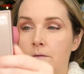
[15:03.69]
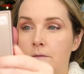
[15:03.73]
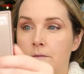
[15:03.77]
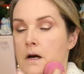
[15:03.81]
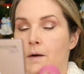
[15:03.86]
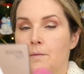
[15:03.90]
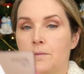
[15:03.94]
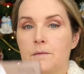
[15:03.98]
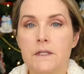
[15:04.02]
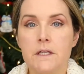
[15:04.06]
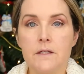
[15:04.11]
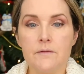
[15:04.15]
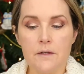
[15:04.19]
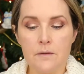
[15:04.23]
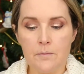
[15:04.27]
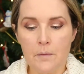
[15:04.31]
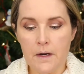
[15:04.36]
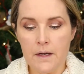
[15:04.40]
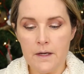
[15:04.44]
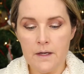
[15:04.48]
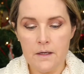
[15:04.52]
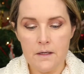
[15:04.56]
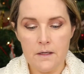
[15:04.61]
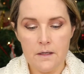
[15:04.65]
I'm leaving
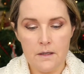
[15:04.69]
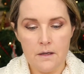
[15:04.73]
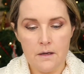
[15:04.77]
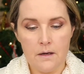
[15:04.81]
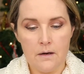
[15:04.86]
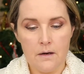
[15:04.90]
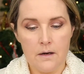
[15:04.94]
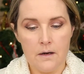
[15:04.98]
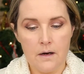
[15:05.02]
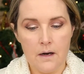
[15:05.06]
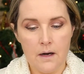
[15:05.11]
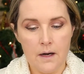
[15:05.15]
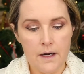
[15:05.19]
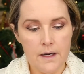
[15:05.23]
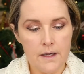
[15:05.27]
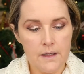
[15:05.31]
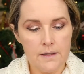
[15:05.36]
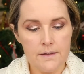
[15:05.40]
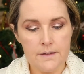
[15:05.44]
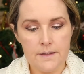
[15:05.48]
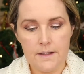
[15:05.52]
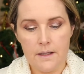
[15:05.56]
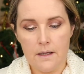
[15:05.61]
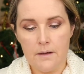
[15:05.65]
my
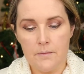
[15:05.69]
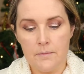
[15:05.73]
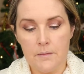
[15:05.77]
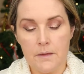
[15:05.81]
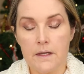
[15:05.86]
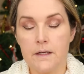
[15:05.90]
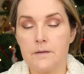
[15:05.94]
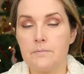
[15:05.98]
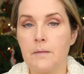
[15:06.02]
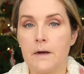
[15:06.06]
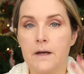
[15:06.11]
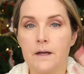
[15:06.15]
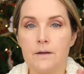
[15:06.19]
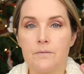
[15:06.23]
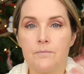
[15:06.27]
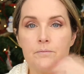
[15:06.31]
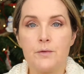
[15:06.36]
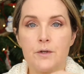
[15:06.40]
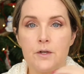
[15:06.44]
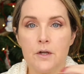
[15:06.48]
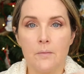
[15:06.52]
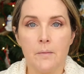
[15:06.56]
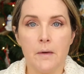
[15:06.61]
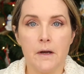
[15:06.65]
eyes,
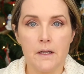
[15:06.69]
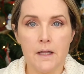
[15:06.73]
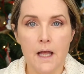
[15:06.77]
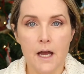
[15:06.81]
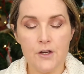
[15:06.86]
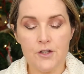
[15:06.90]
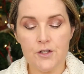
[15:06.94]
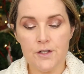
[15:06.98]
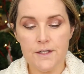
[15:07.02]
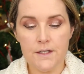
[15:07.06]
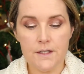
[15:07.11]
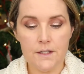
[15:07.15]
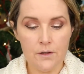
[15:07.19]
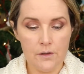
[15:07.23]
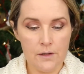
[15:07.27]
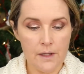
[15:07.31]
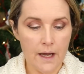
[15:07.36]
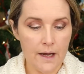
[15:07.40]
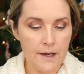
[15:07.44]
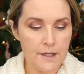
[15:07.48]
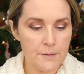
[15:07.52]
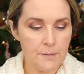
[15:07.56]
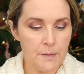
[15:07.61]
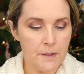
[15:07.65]
putting on my lashes till
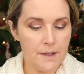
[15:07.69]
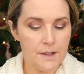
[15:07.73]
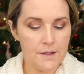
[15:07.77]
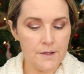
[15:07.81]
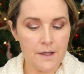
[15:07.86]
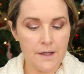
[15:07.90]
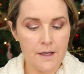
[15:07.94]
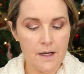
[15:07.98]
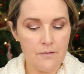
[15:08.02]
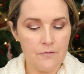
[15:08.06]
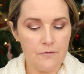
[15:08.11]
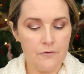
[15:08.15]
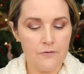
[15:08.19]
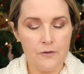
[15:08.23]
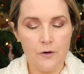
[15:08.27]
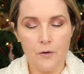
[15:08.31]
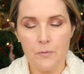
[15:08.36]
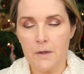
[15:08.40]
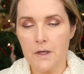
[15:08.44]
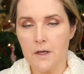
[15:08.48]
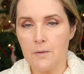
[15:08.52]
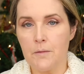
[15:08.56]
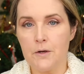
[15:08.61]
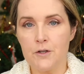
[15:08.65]
last, because I am
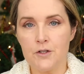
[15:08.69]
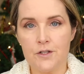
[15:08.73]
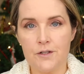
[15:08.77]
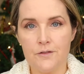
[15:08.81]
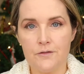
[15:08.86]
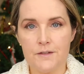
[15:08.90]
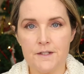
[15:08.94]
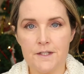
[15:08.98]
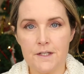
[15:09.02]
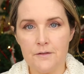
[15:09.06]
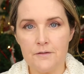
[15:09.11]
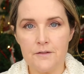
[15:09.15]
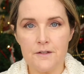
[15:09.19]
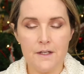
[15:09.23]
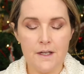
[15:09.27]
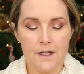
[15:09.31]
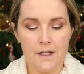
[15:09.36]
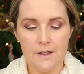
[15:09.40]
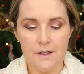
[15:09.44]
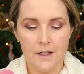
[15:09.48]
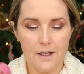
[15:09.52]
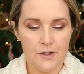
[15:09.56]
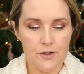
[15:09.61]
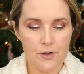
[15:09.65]
filming a bunch of stuff today
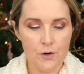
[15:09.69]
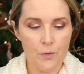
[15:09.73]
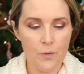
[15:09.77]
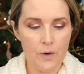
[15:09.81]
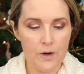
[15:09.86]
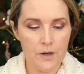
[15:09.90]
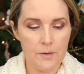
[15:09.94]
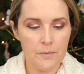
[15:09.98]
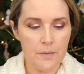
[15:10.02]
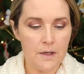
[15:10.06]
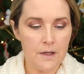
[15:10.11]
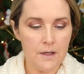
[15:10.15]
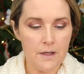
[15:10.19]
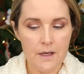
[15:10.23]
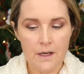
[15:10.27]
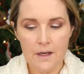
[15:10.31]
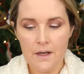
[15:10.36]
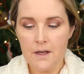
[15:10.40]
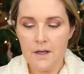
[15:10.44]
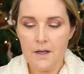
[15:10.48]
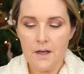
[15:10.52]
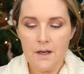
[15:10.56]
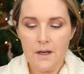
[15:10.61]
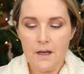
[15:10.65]
and I don't want to be
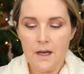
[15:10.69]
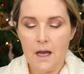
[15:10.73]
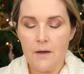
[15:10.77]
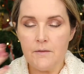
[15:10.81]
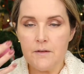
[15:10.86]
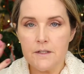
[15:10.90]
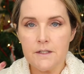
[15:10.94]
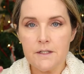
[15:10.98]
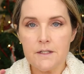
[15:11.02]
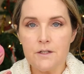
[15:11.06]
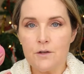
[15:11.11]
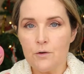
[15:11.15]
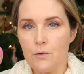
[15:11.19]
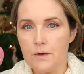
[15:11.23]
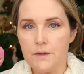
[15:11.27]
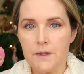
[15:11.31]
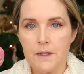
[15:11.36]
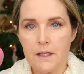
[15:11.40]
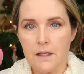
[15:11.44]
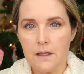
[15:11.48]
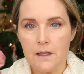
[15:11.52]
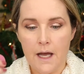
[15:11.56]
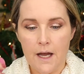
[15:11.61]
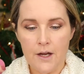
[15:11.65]
having to deal with
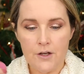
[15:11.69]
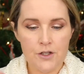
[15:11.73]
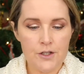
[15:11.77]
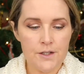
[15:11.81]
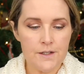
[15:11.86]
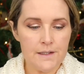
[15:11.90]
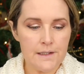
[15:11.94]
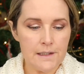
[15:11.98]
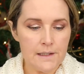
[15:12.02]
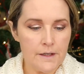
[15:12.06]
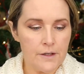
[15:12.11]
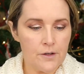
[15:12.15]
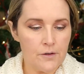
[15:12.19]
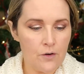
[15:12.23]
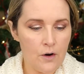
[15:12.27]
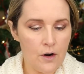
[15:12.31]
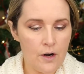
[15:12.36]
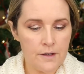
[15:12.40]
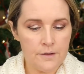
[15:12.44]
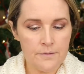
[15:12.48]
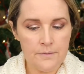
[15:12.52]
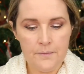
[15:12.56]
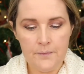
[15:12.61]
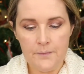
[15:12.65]
the lashes later
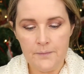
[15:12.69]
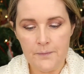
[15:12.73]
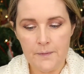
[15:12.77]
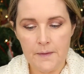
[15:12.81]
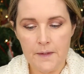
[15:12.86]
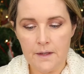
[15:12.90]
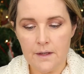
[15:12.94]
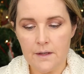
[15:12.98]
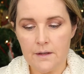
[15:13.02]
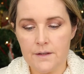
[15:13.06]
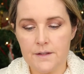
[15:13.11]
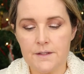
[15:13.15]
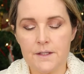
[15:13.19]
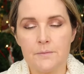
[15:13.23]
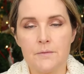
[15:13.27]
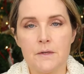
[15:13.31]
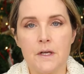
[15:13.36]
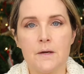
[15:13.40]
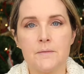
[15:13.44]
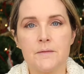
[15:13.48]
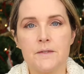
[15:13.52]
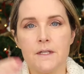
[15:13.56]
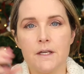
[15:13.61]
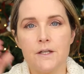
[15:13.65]
on, because
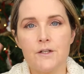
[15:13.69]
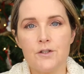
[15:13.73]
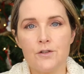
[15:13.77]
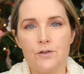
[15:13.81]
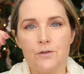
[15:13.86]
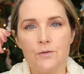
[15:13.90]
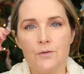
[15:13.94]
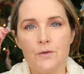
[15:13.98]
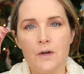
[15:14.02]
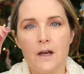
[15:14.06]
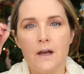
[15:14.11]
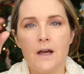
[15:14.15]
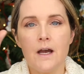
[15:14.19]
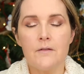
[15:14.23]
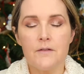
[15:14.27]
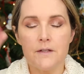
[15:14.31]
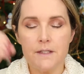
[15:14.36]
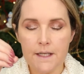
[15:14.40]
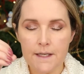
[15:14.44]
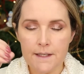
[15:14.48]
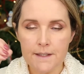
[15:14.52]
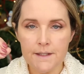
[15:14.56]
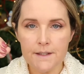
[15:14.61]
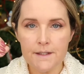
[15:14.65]
sometimes they do have a
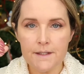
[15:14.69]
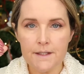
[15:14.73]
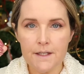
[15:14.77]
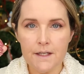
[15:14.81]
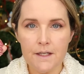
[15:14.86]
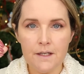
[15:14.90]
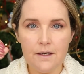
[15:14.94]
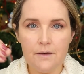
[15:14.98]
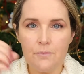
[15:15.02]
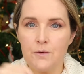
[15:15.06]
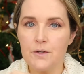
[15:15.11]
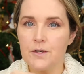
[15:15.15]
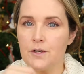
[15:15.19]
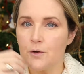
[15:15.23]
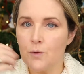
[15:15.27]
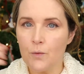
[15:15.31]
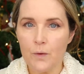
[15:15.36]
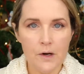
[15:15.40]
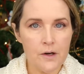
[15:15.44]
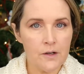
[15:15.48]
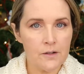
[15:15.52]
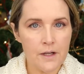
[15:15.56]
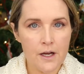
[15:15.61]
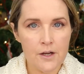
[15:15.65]
tendency when you're
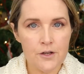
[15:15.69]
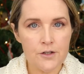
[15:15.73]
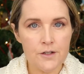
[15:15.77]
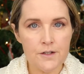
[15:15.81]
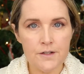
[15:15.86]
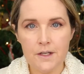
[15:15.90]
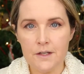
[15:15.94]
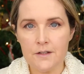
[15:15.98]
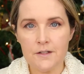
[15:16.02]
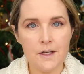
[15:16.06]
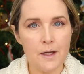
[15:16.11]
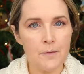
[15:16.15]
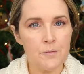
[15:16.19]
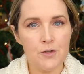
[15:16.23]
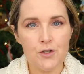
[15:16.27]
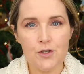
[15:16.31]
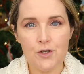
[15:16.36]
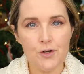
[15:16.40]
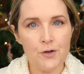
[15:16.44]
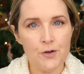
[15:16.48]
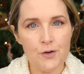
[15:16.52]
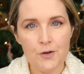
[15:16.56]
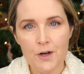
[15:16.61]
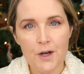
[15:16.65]
wearing lashes, as I'm
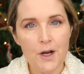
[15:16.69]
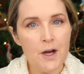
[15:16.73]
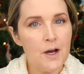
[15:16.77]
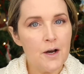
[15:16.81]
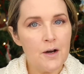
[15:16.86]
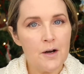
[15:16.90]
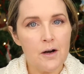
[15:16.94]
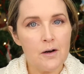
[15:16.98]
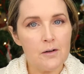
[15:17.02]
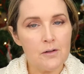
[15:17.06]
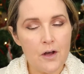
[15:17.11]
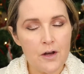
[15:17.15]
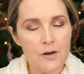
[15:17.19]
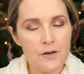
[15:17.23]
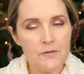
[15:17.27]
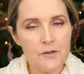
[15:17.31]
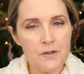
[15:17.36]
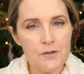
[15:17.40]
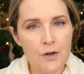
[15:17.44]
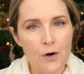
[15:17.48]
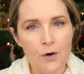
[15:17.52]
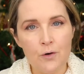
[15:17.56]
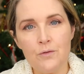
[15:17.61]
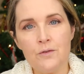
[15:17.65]
sure a lot of
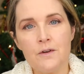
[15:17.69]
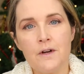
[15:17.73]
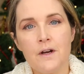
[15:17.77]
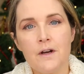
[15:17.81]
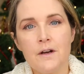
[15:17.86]
you know,